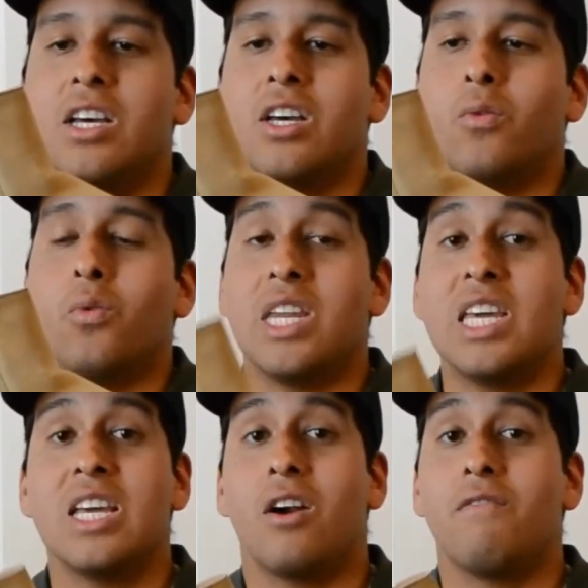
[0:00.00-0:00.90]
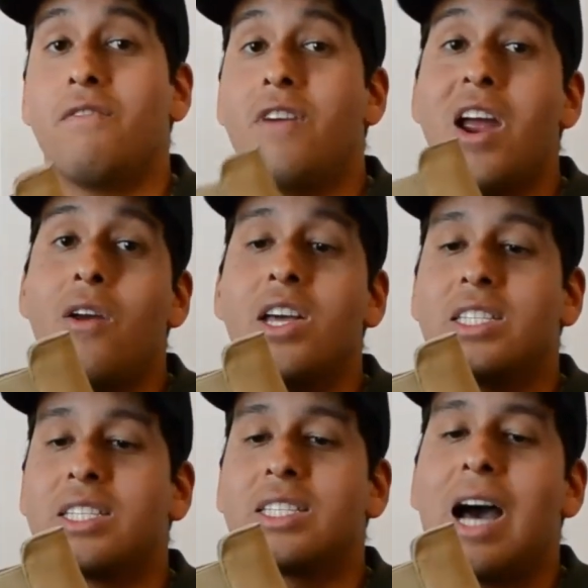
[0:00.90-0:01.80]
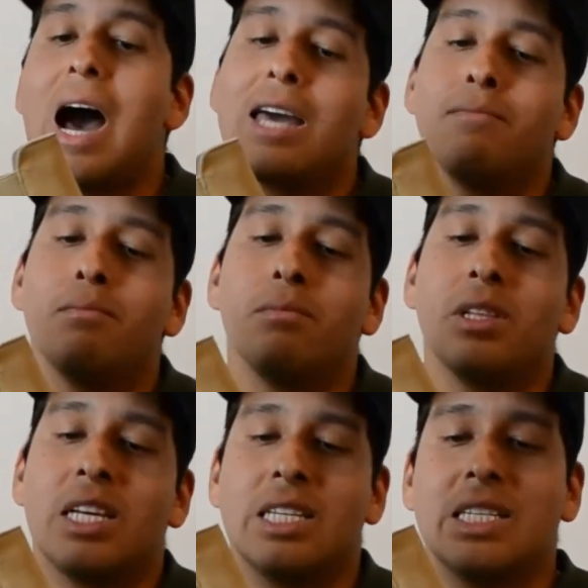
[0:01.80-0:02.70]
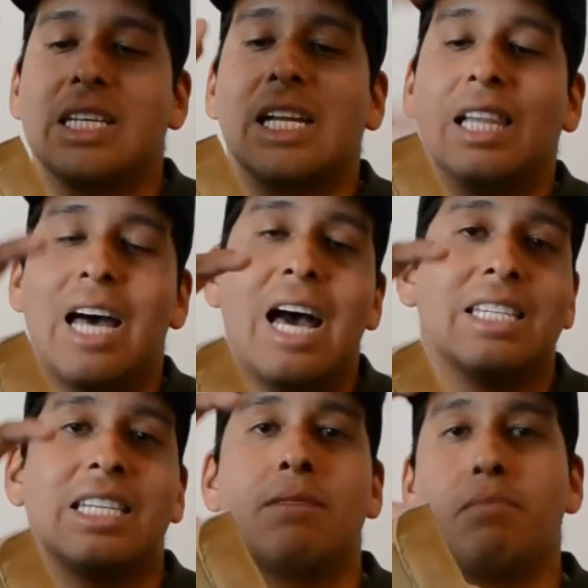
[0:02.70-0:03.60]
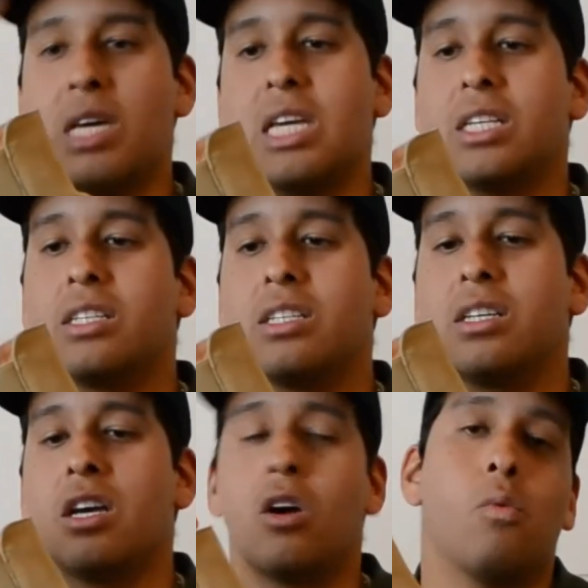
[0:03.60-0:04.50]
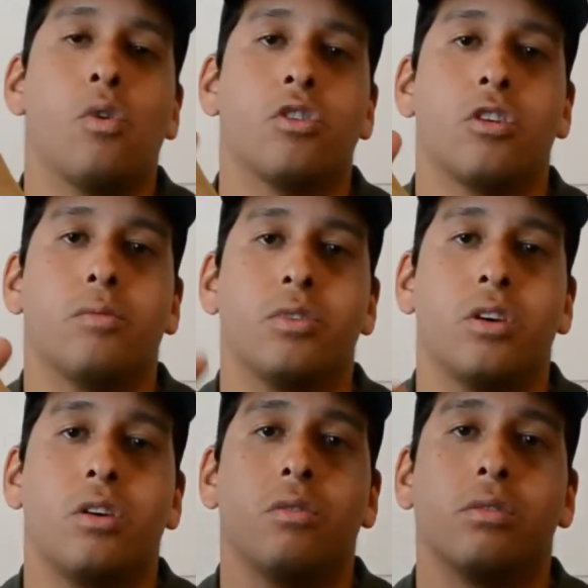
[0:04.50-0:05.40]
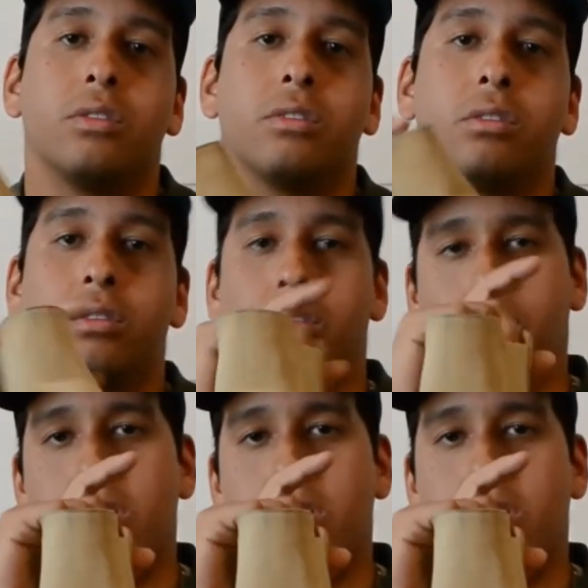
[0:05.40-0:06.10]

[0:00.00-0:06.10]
we need our very timeless, classy piece in our wardrobe. So there's